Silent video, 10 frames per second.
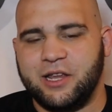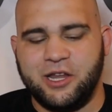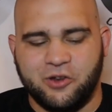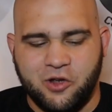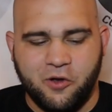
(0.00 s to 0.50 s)

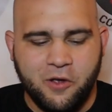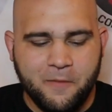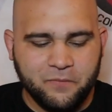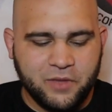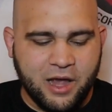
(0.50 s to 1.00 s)
it, you know?
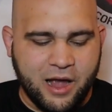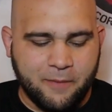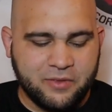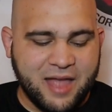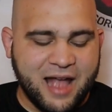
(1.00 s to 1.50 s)

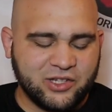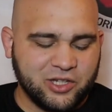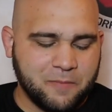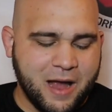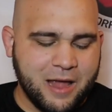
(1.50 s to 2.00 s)
Uh, but that's
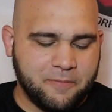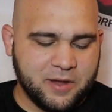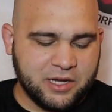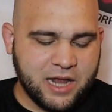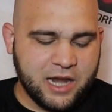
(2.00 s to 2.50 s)
just my
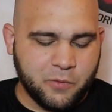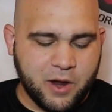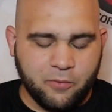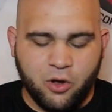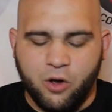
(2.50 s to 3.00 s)
opinion
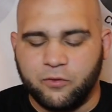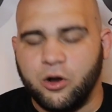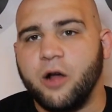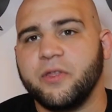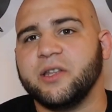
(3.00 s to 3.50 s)
anyway. But
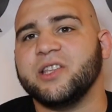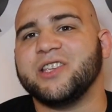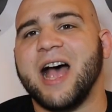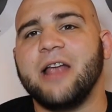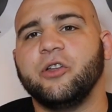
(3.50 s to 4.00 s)
overall, the
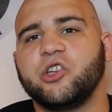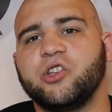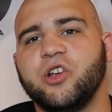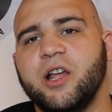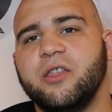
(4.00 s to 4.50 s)
design looks
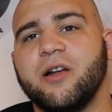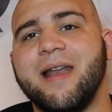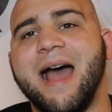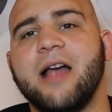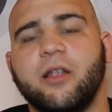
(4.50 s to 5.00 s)
good. They're
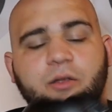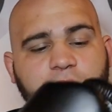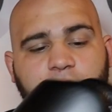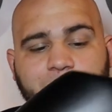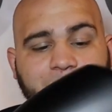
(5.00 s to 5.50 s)
not,
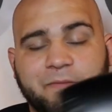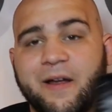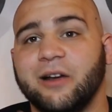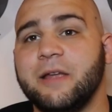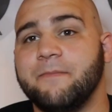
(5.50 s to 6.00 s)
they're
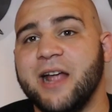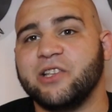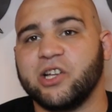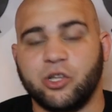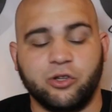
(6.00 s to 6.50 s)
fairly
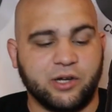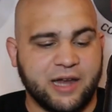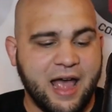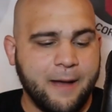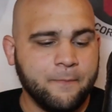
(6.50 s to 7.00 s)
basic to
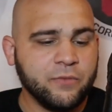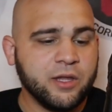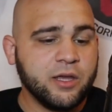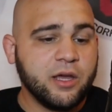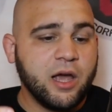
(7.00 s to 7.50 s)
look at.
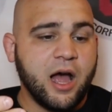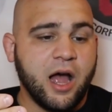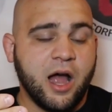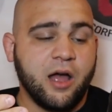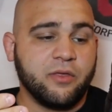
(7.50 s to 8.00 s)

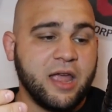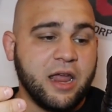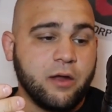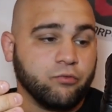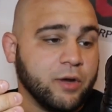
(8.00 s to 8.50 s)
Uh,
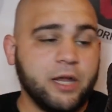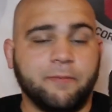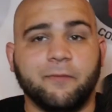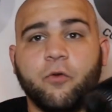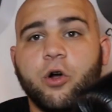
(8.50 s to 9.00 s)
they really
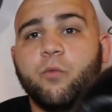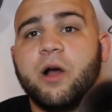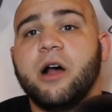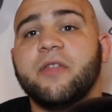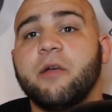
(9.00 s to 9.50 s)
perform
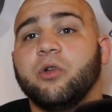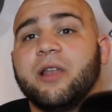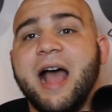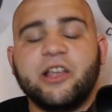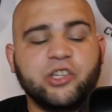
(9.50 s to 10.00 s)
well. They
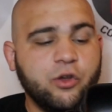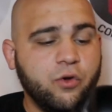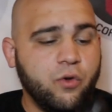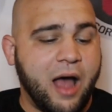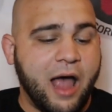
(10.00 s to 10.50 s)
will last
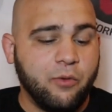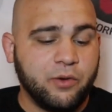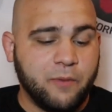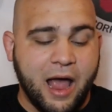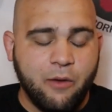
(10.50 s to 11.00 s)
you. I
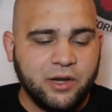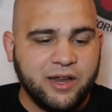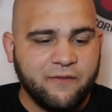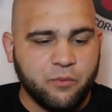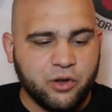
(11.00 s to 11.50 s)
would I
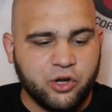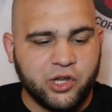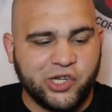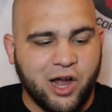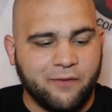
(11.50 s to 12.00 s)
would give them a
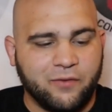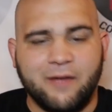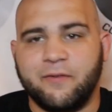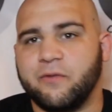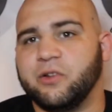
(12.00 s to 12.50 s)
good shelf
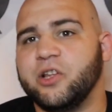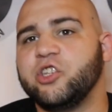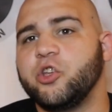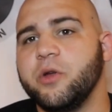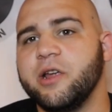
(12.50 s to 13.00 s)
life of at
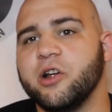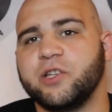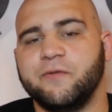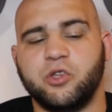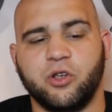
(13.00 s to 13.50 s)
least two
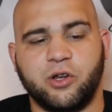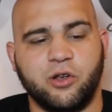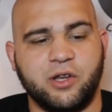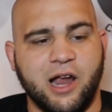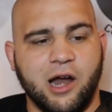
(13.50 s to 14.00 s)
years if you took
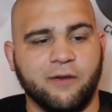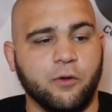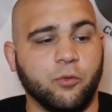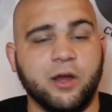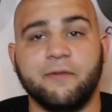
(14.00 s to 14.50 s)
good care of
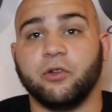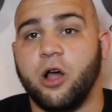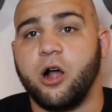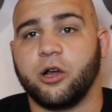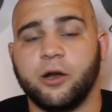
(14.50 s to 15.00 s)
them, or even
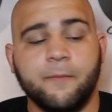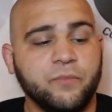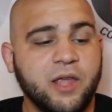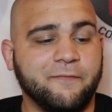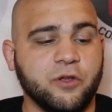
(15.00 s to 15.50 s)
longer
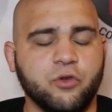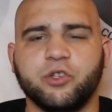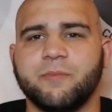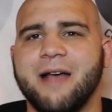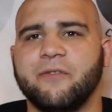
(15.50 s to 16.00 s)
if you
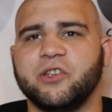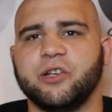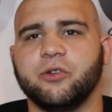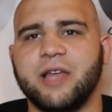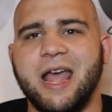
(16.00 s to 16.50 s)
use them every
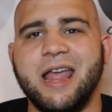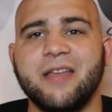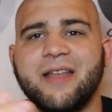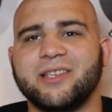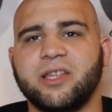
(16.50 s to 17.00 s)
single day.
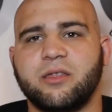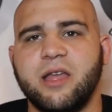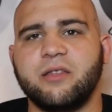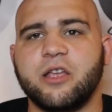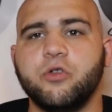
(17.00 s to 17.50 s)
And that's the
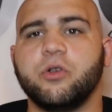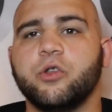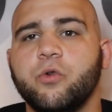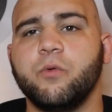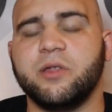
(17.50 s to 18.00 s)
thing that you
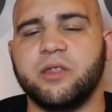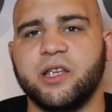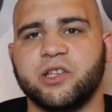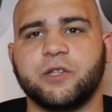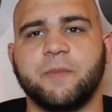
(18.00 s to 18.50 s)
can do with
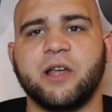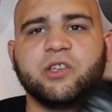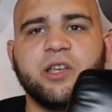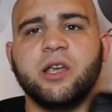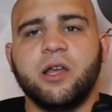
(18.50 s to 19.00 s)
these,
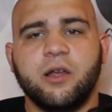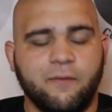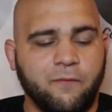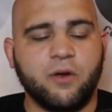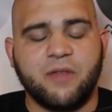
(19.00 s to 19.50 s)
especially
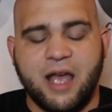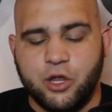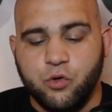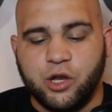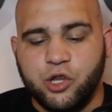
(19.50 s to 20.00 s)
for
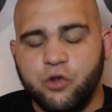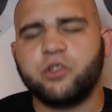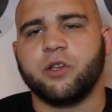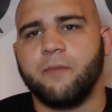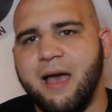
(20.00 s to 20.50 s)
that, you can
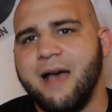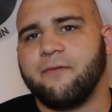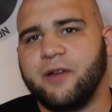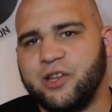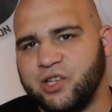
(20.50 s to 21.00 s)
use them
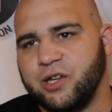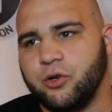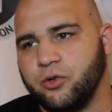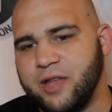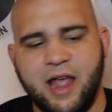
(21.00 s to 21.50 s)
every
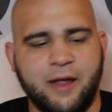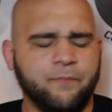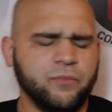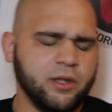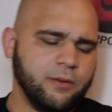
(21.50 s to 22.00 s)
single day.
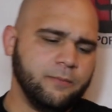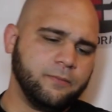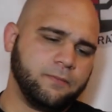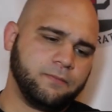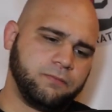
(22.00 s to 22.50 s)

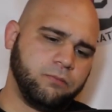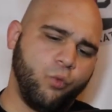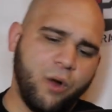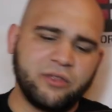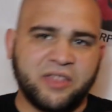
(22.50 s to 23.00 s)

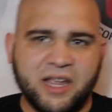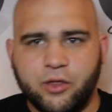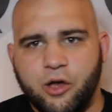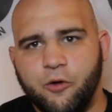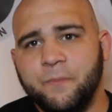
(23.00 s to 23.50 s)
One
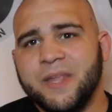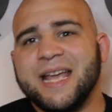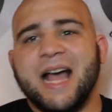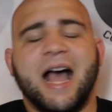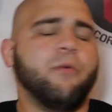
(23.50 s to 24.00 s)
thing though,
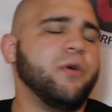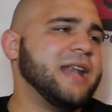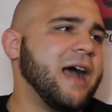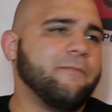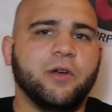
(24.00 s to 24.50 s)
I
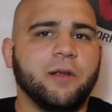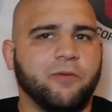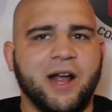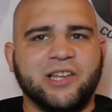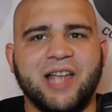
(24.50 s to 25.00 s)
would not put a
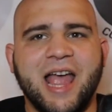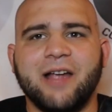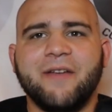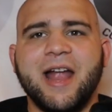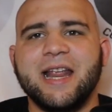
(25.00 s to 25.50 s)
price
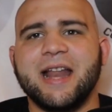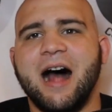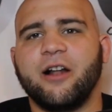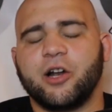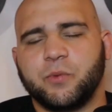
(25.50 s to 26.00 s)
tag of eighty
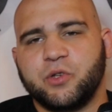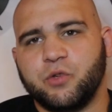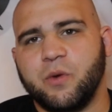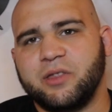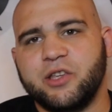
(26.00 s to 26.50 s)
dollars, which
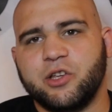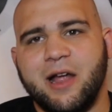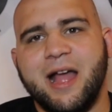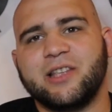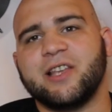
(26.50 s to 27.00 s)
is what these
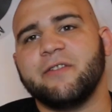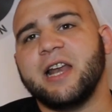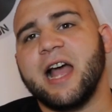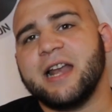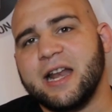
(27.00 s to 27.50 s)
are at,
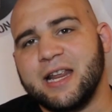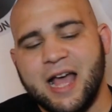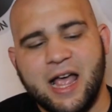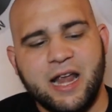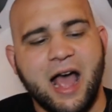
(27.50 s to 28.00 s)
seventy-nine
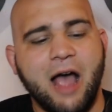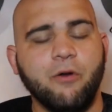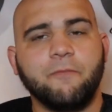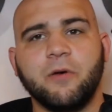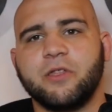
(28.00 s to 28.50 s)
ninety-nine. I
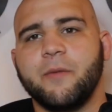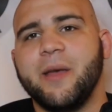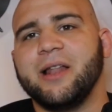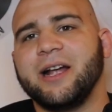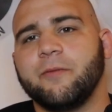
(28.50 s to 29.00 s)
would put them
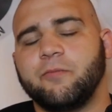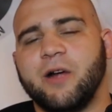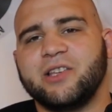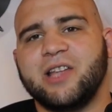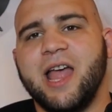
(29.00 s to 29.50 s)
at like a
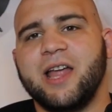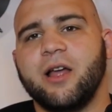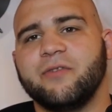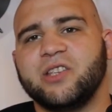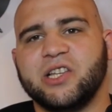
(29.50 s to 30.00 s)
price
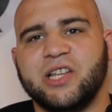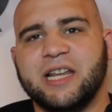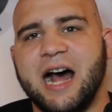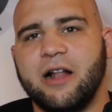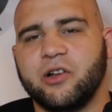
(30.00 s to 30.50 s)
tag of sixty
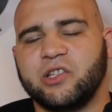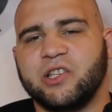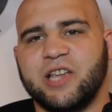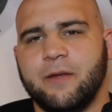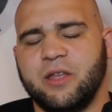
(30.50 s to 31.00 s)
dollars,
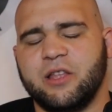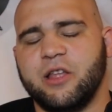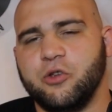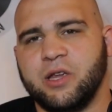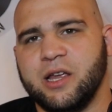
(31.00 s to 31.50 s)
the same thing
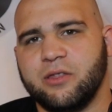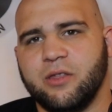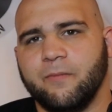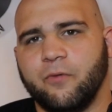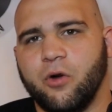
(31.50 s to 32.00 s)
that you can get
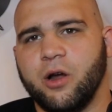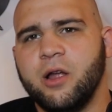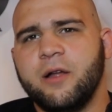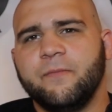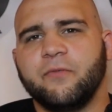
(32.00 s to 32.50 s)
them for
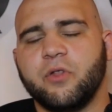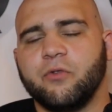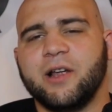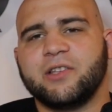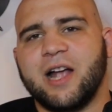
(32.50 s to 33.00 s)
for
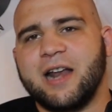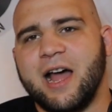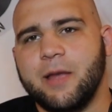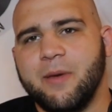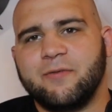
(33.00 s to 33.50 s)
the Ringside
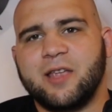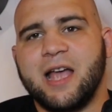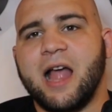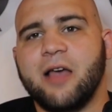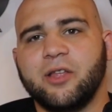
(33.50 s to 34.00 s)
I M F
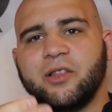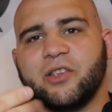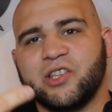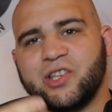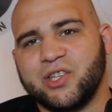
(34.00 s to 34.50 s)
Tech. I think
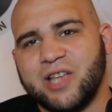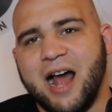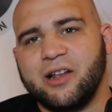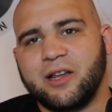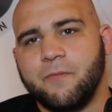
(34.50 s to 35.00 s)
this is a
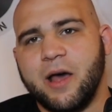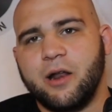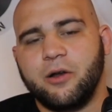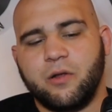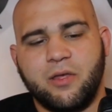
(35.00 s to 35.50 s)
solid
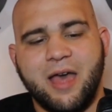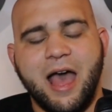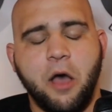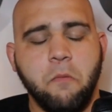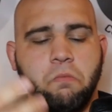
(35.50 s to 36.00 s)
competitor to
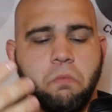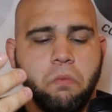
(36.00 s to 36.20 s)
that.